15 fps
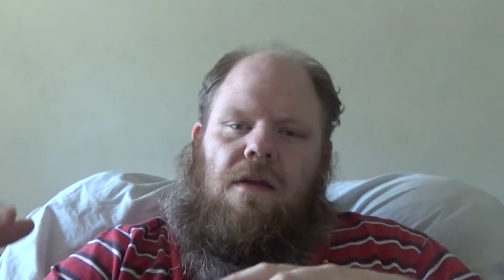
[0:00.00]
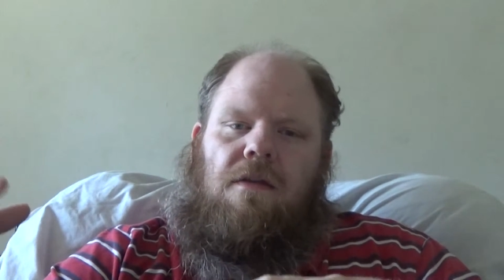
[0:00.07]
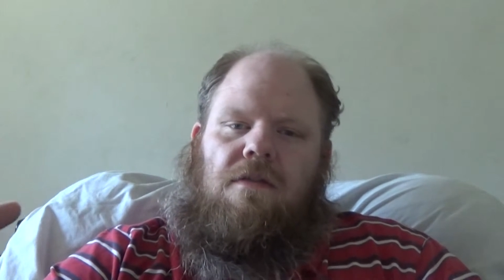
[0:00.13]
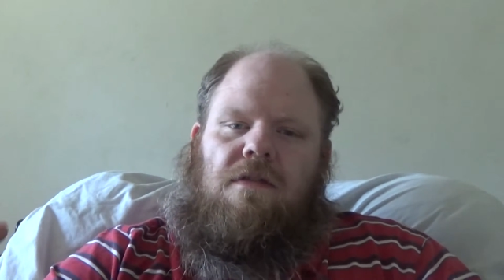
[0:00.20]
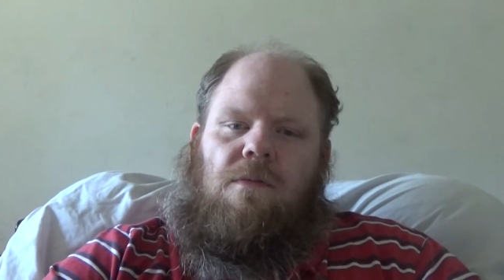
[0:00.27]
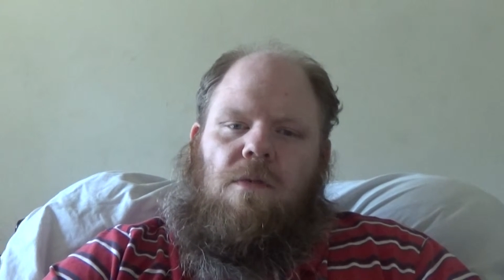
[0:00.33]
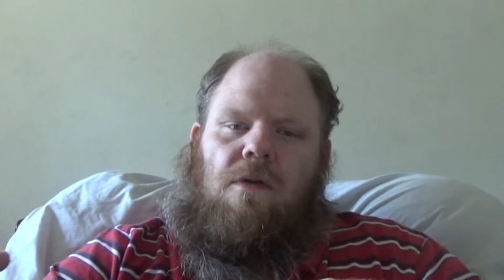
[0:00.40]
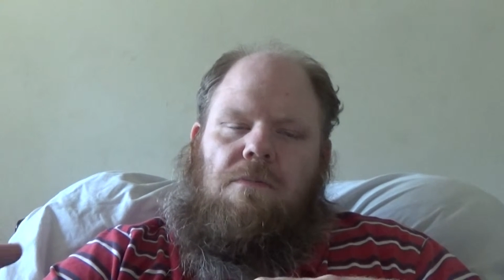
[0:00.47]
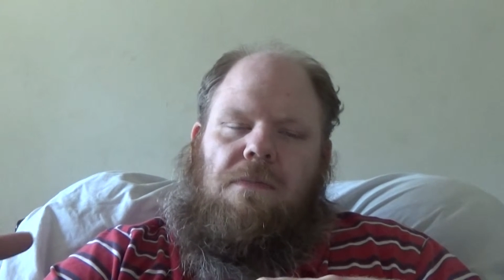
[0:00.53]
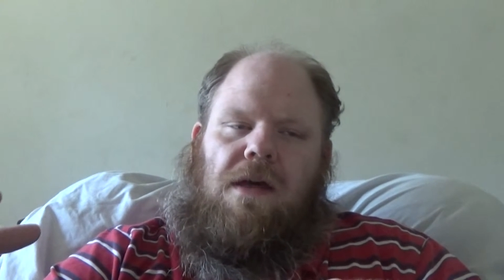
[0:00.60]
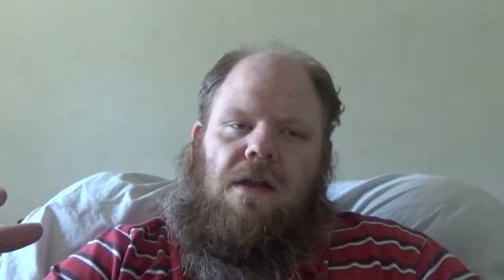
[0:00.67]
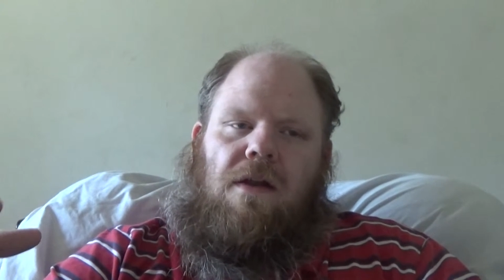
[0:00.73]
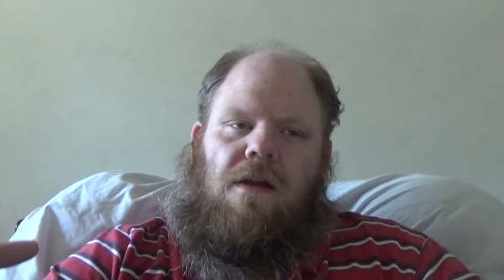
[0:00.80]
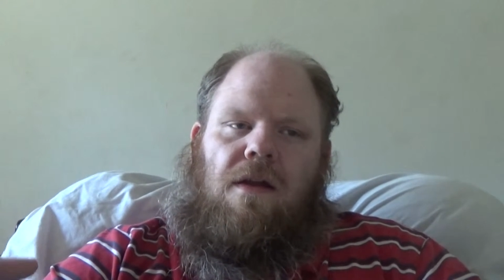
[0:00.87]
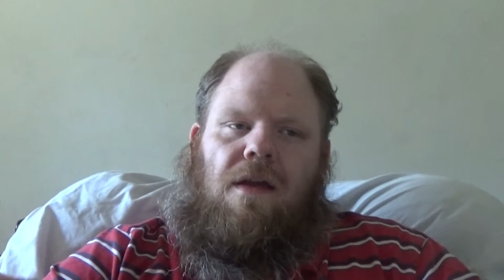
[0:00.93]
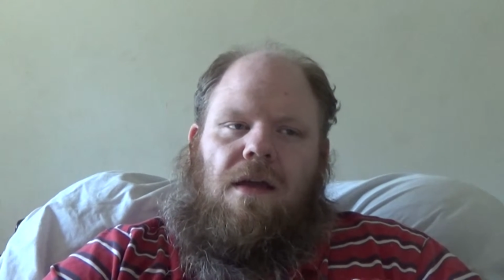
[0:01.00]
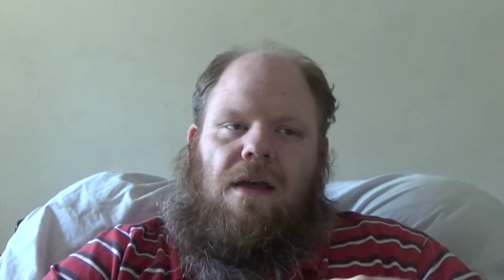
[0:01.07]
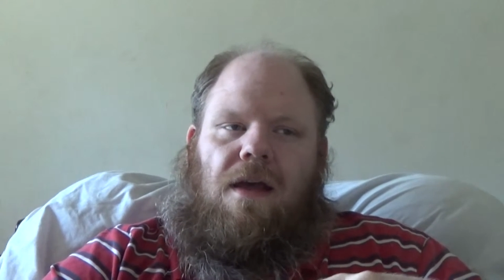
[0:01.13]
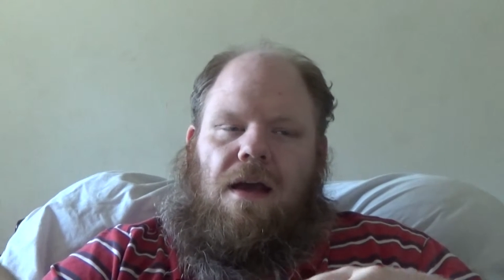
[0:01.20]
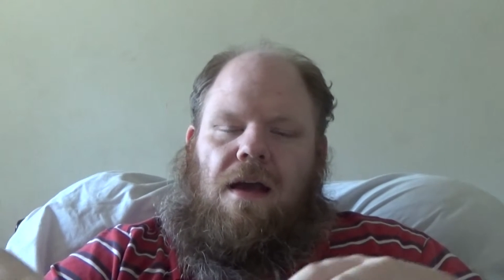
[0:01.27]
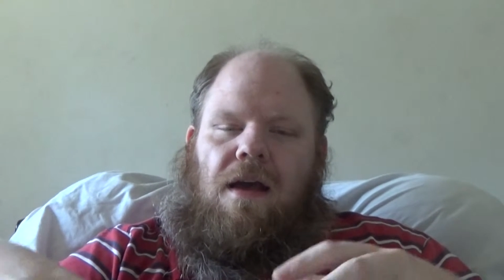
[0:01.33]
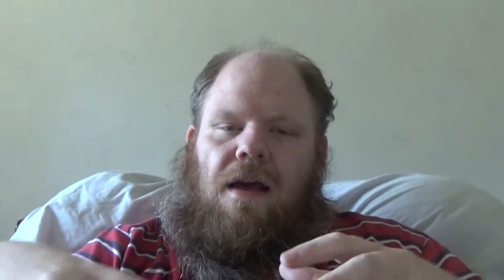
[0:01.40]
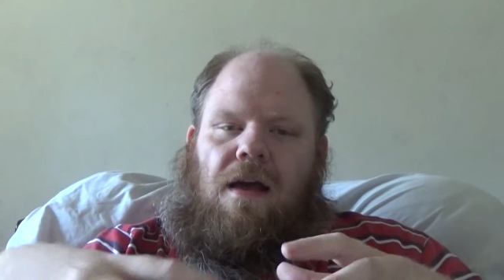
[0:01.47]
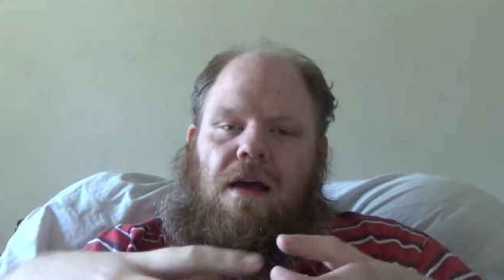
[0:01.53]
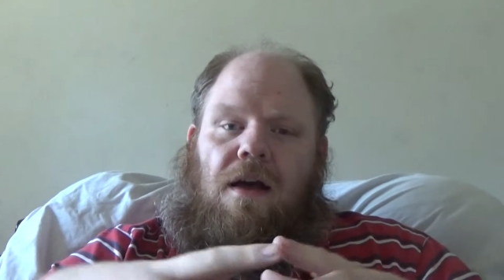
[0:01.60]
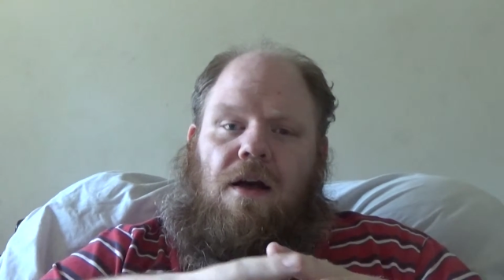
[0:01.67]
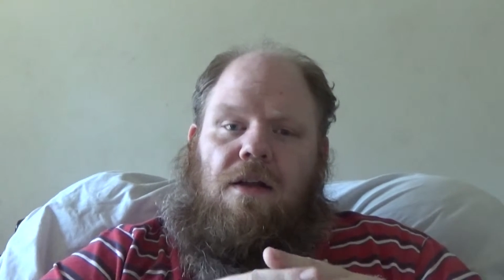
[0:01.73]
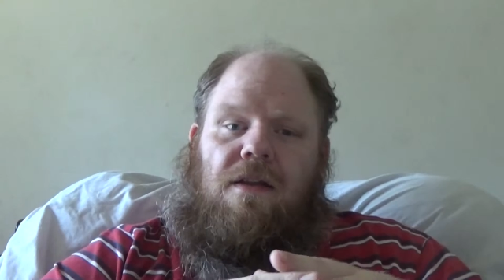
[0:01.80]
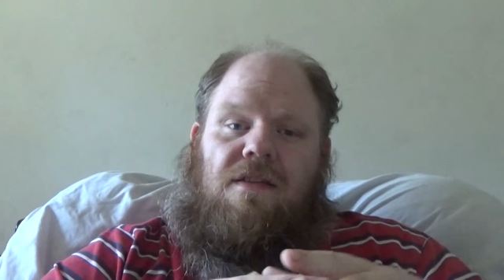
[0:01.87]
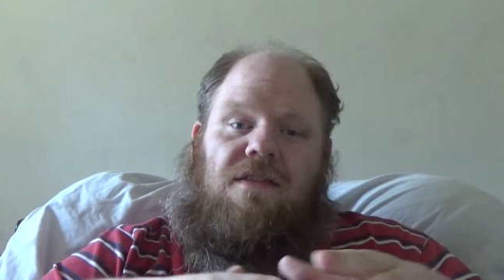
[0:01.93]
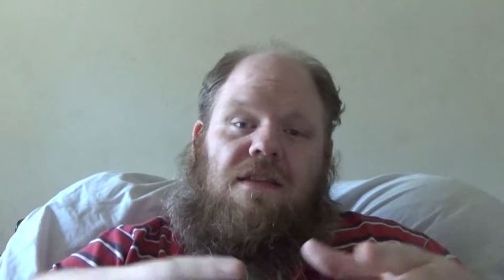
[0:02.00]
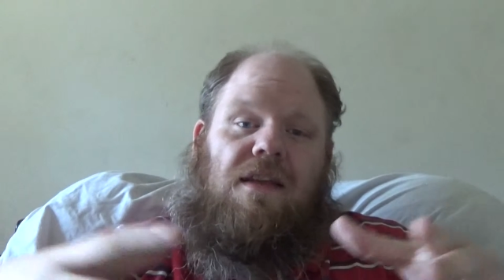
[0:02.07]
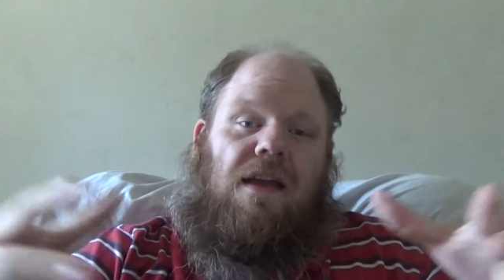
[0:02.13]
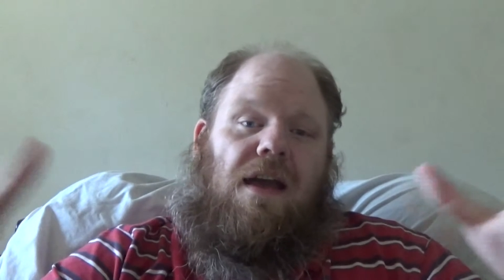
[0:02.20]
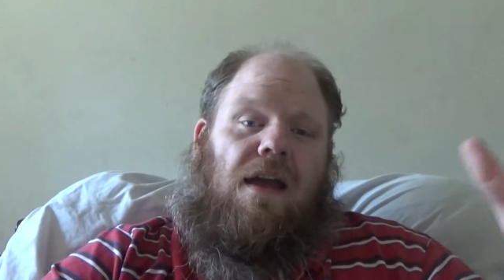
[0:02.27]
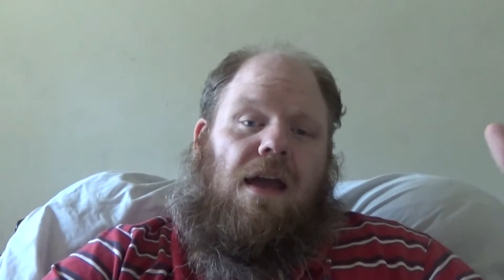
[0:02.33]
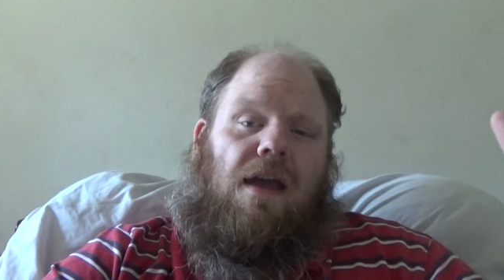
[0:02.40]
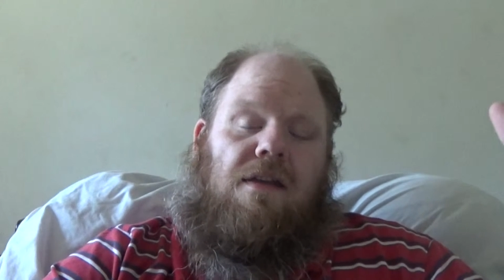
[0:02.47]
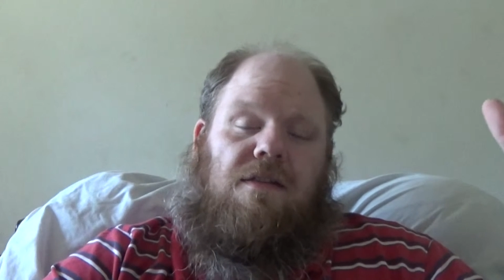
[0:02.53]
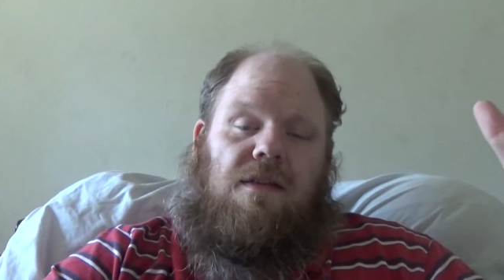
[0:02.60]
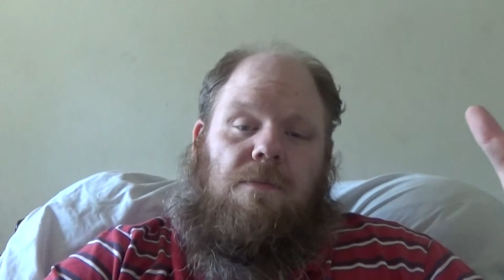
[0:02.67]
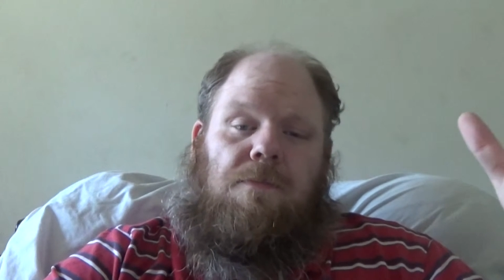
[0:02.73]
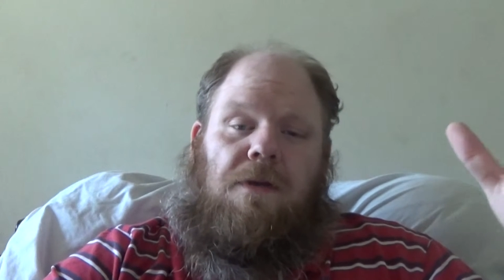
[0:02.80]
somewhat better. I actually